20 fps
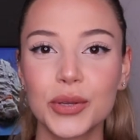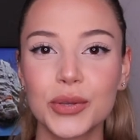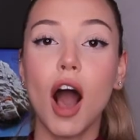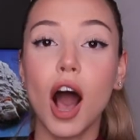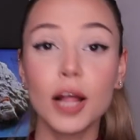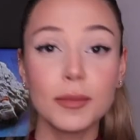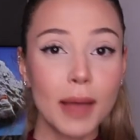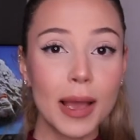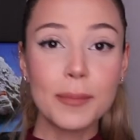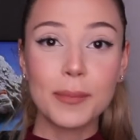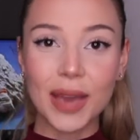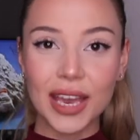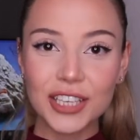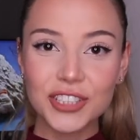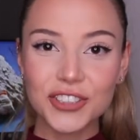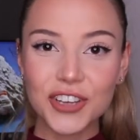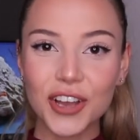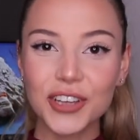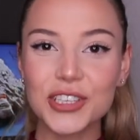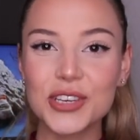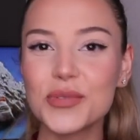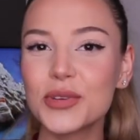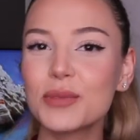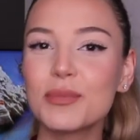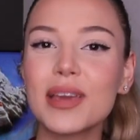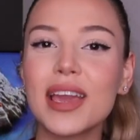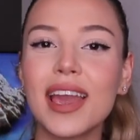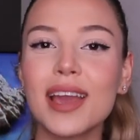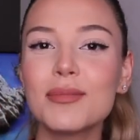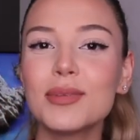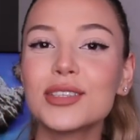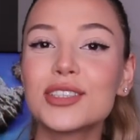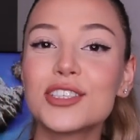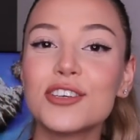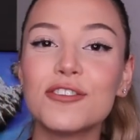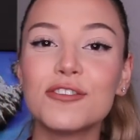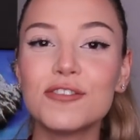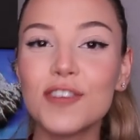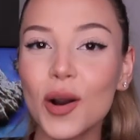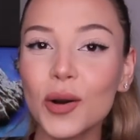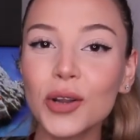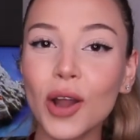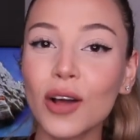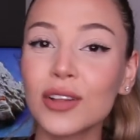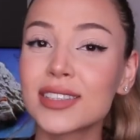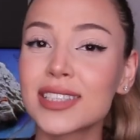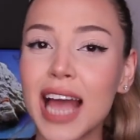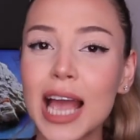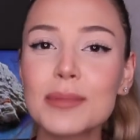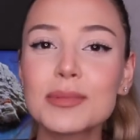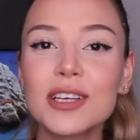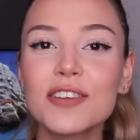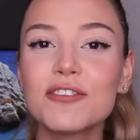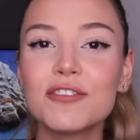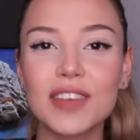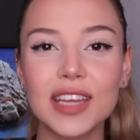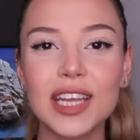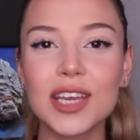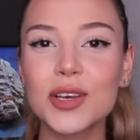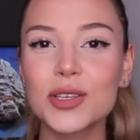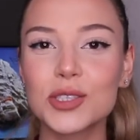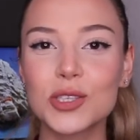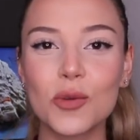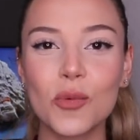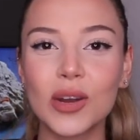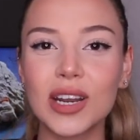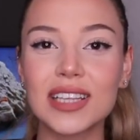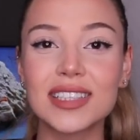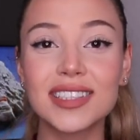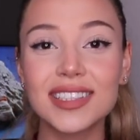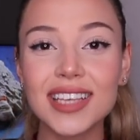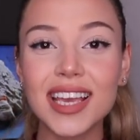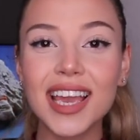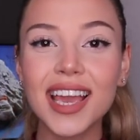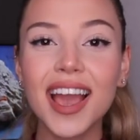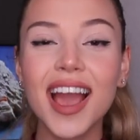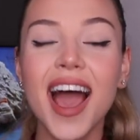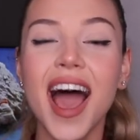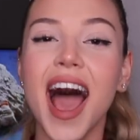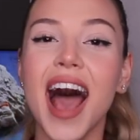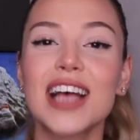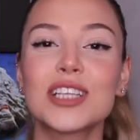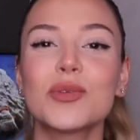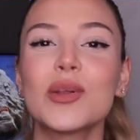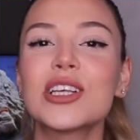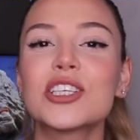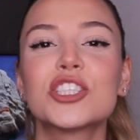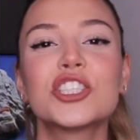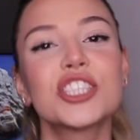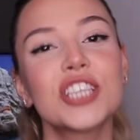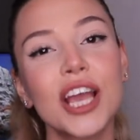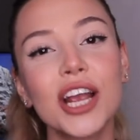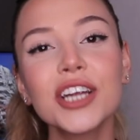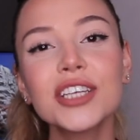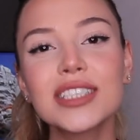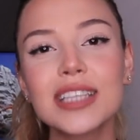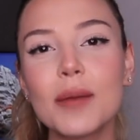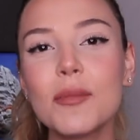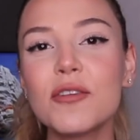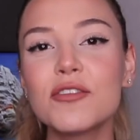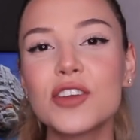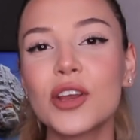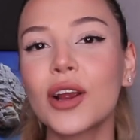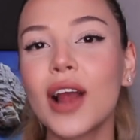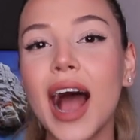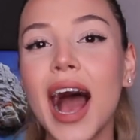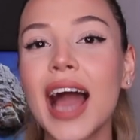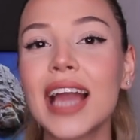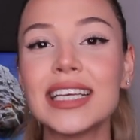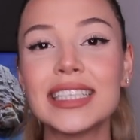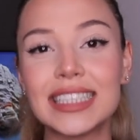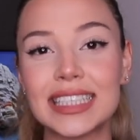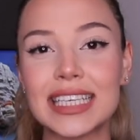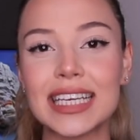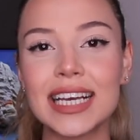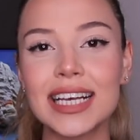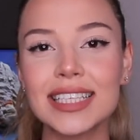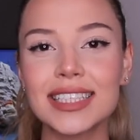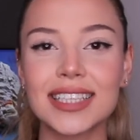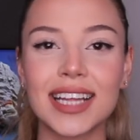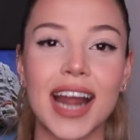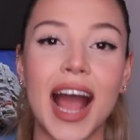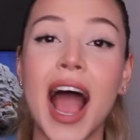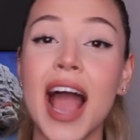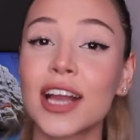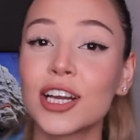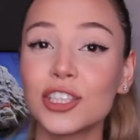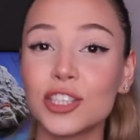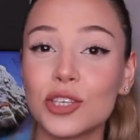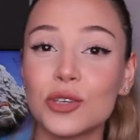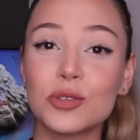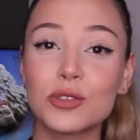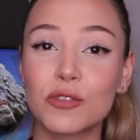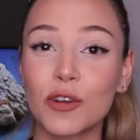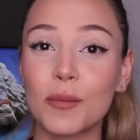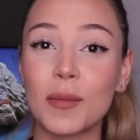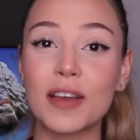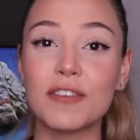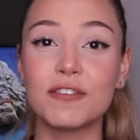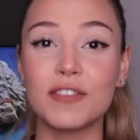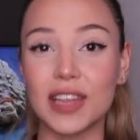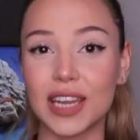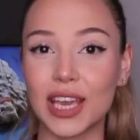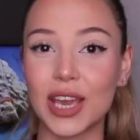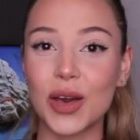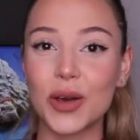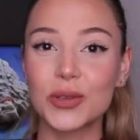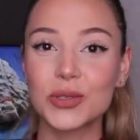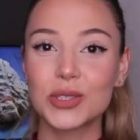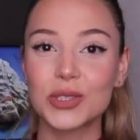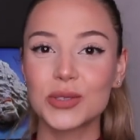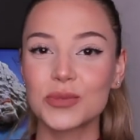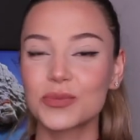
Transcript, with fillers: On my Patreon, you would be able to vote on types of videos you want to see, as well as share some of your ideas that I could use for my videos.